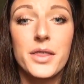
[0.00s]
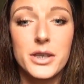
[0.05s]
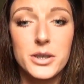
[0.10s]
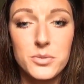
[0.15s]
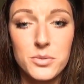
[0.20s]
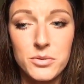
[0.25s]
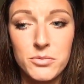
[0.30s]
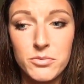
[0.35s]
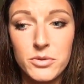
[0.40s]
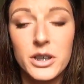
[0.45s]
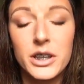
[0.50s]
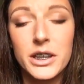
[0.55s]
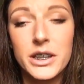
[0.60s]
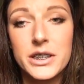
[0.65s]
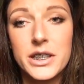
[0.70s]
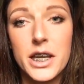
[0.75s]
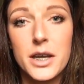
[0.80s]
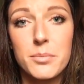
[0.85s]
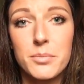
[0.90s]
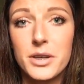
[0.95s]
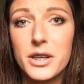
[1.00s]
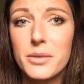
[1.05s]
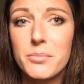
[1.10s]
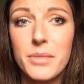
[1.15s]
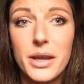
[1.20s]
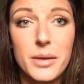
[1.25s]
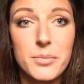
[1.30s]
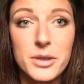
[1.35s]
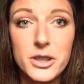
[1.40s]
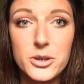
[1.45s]
this would really take me
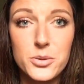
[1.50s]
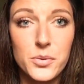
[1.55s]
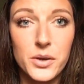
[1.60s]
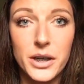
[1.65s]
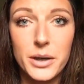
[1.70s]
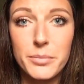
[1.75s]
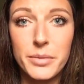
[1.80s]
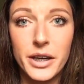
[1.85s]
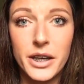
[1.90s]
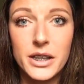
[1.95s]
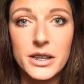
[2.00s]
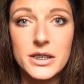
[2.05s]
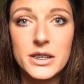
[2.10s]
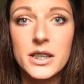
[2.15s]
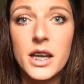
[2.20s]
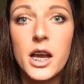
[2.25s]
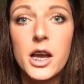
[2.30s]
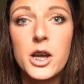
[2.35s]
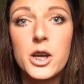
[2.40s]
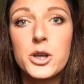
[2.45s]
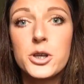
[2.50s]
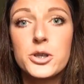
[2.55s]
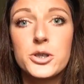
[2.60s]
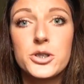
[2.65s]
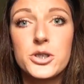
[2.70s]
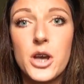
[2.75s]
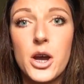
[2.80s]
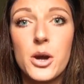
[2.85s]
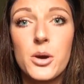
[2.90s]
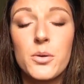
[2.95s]
maybe 20 minutes.
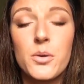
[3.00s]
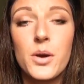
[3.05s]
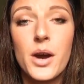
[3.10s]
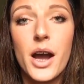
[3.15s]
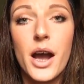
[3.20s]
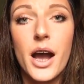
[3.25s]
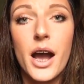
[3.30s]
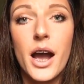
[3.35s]
So